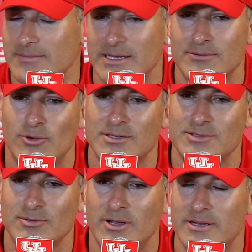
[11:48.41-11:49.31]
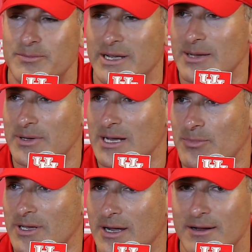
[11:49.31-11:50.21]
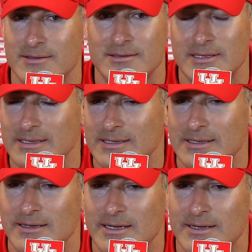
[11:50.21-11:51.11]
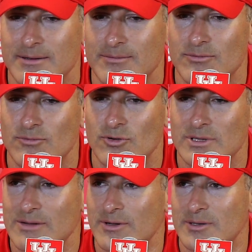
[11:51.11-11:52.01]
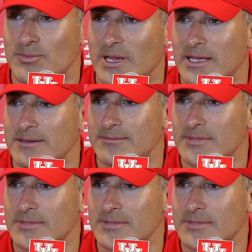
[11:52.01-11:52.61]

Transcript: and wants to run and pick up a couple yards, uh, we'll never complain.